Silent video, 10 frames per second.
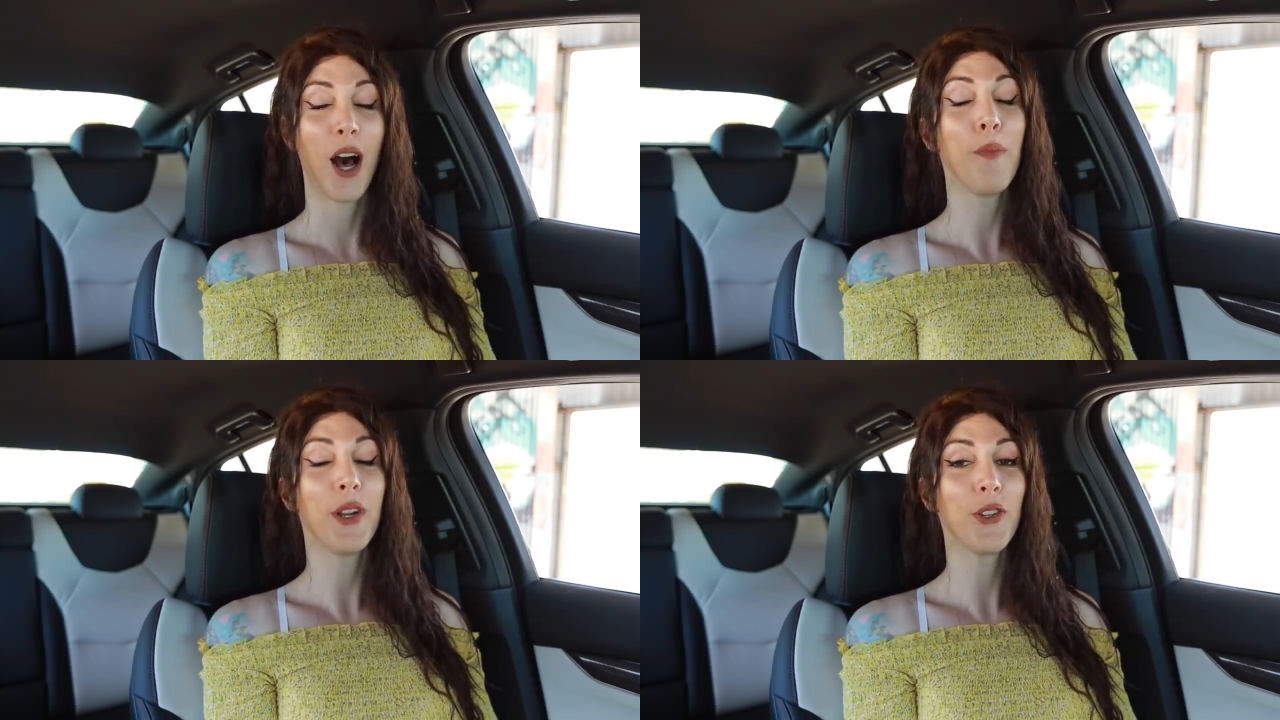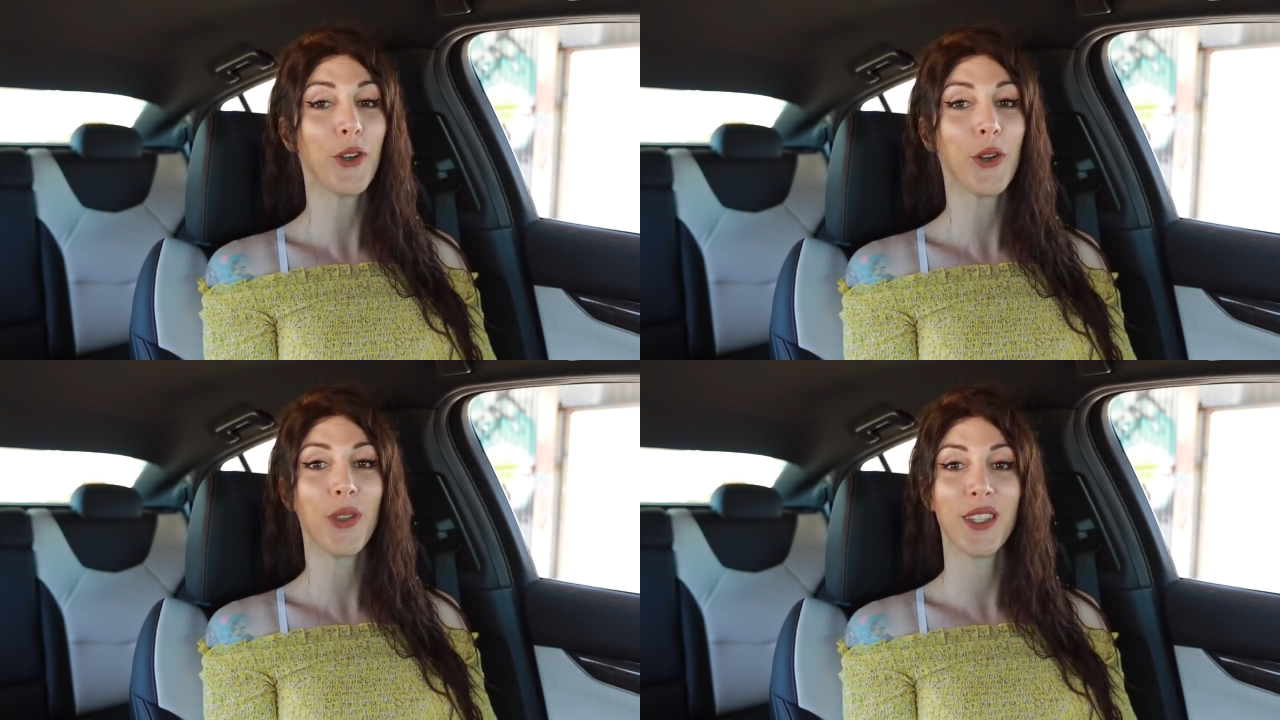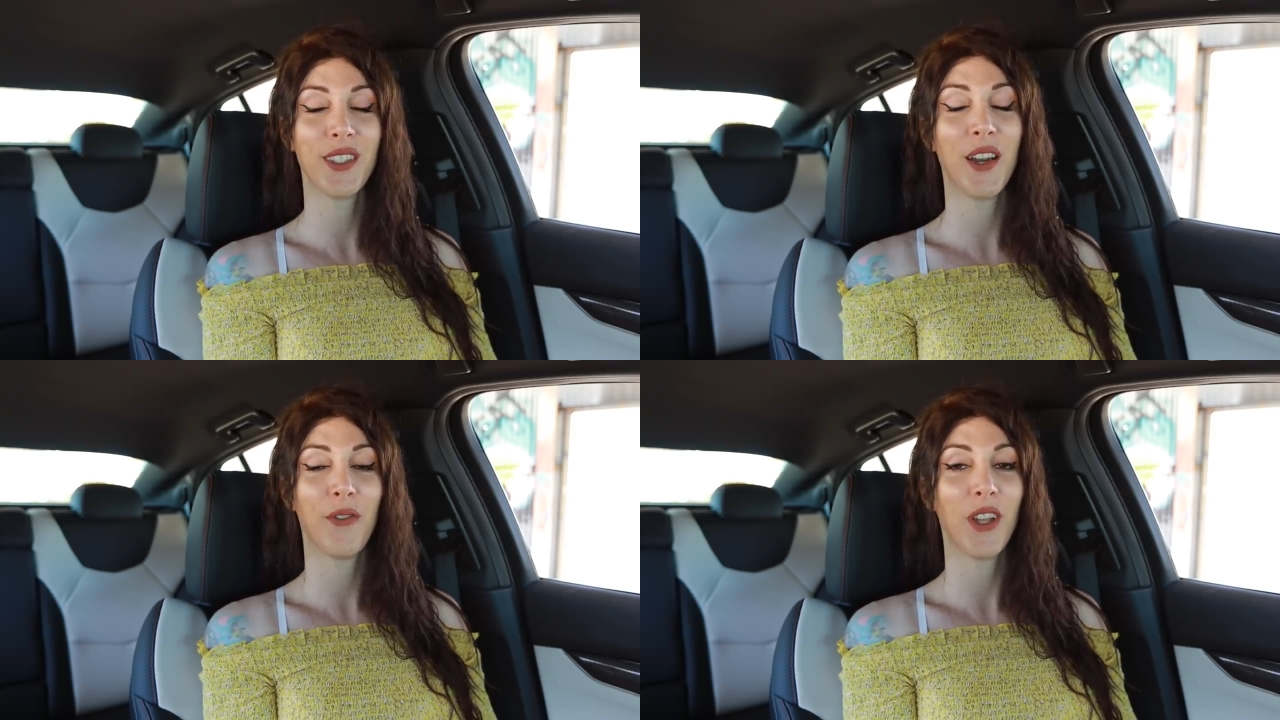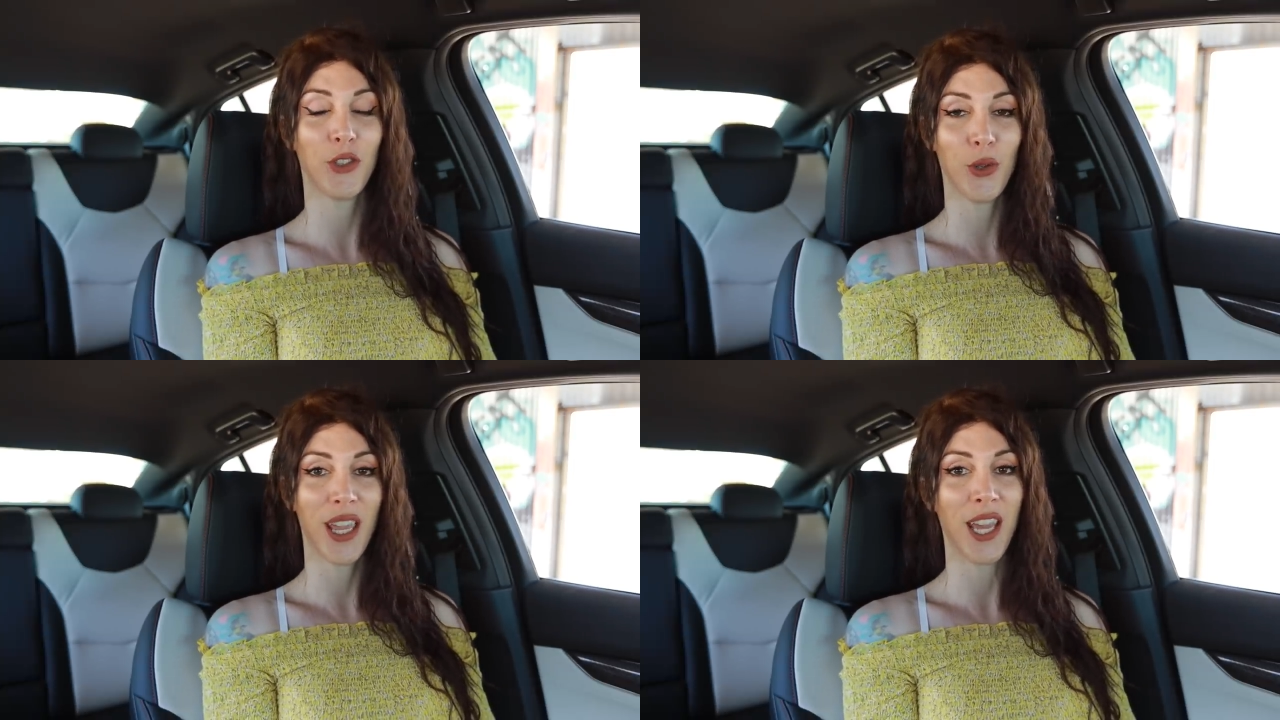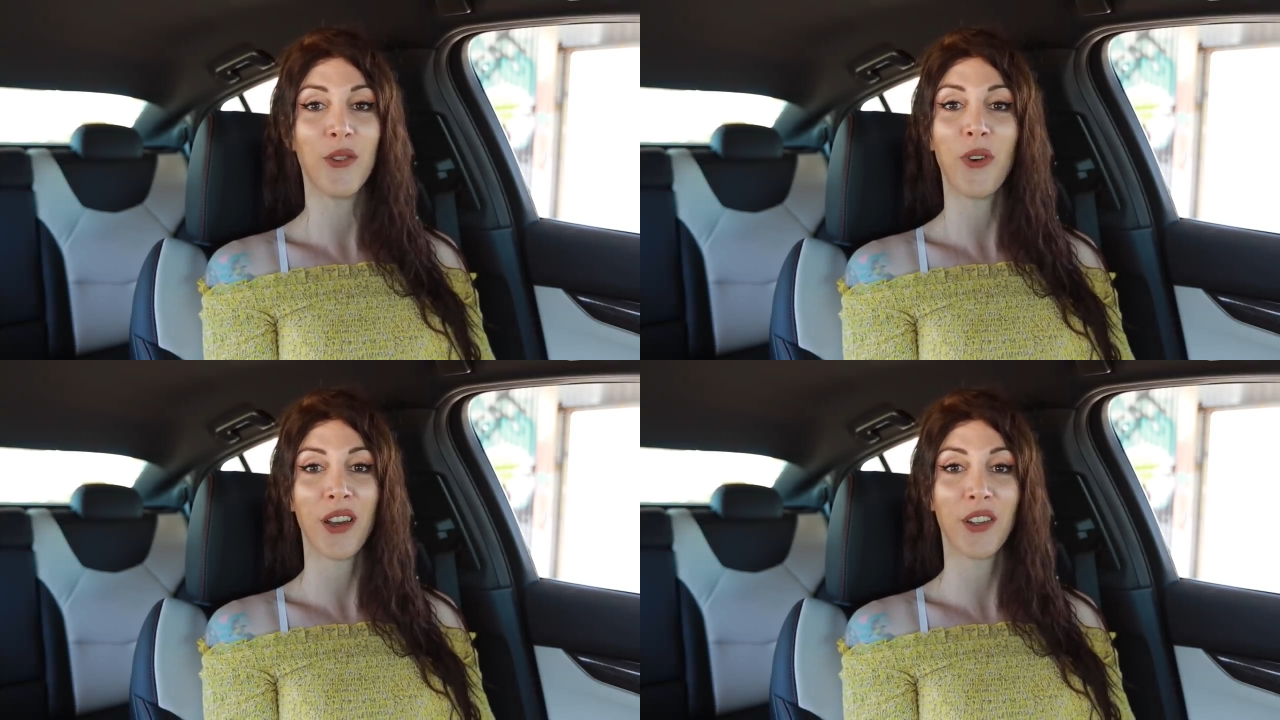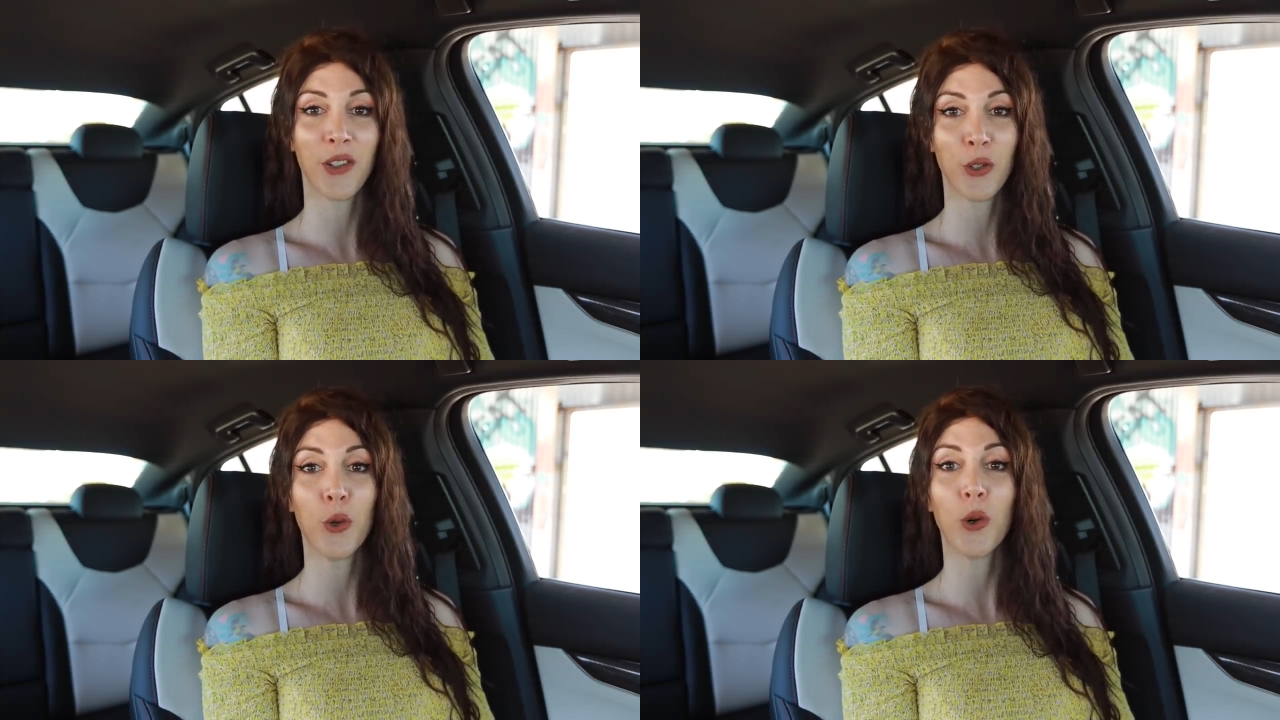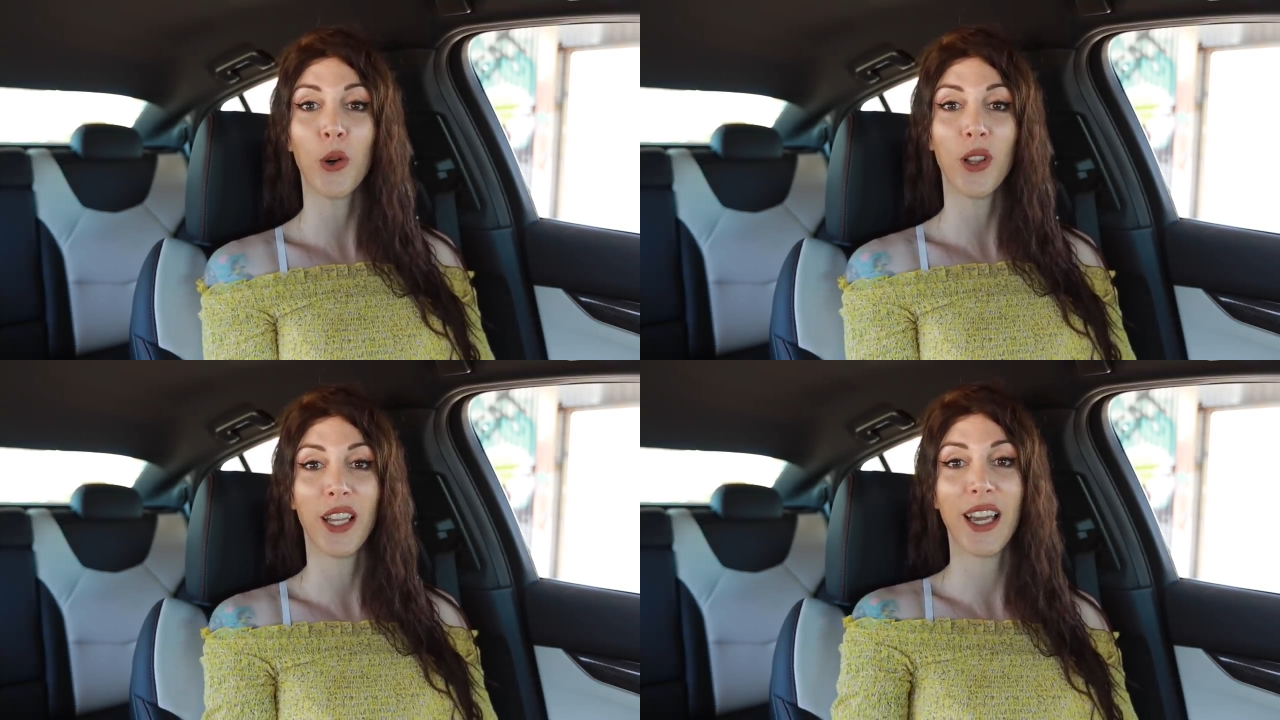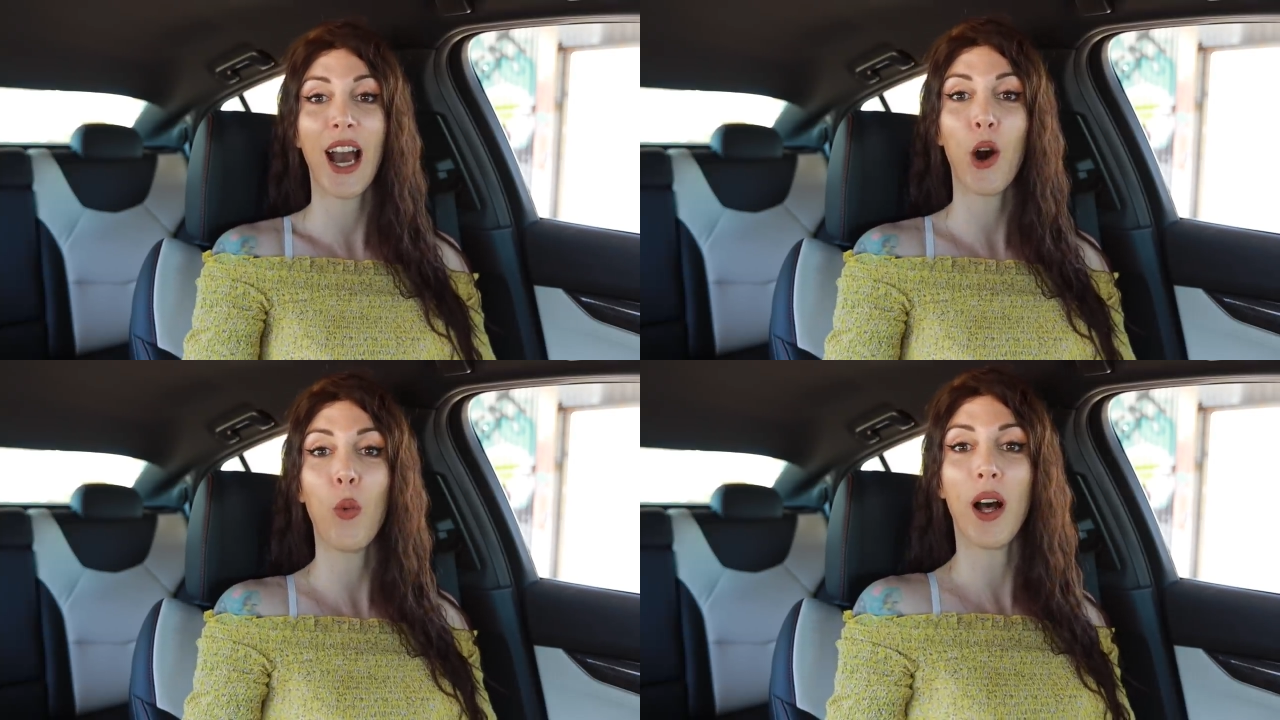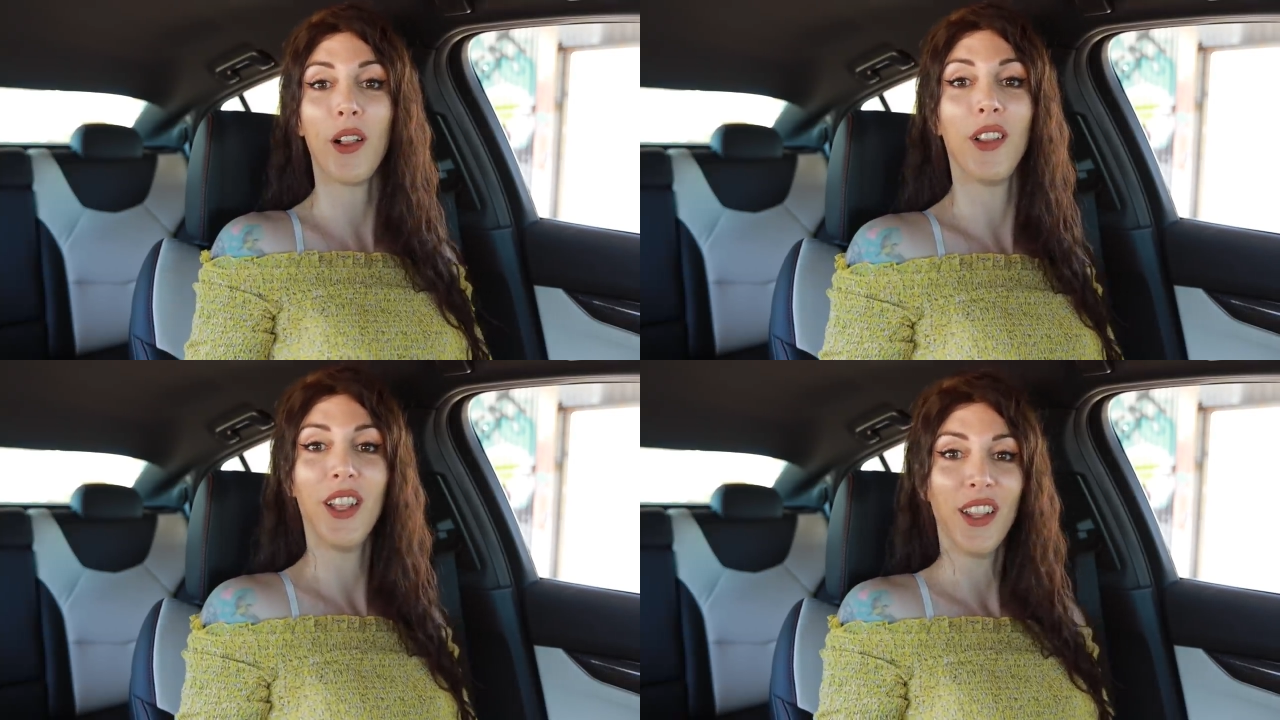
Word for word: I'm gonna show you the stuff that you can't find on Google, like how well